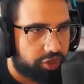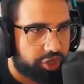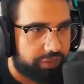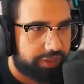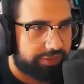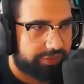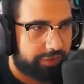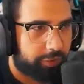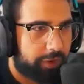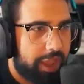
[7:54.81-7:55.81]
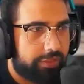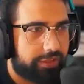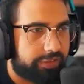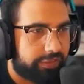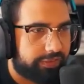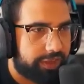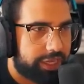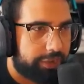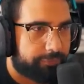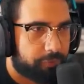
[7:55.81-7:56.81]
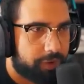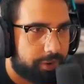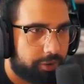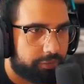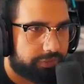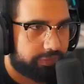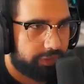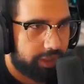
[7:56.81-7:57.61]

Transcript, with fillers: shit, this is a this is a city of criminals.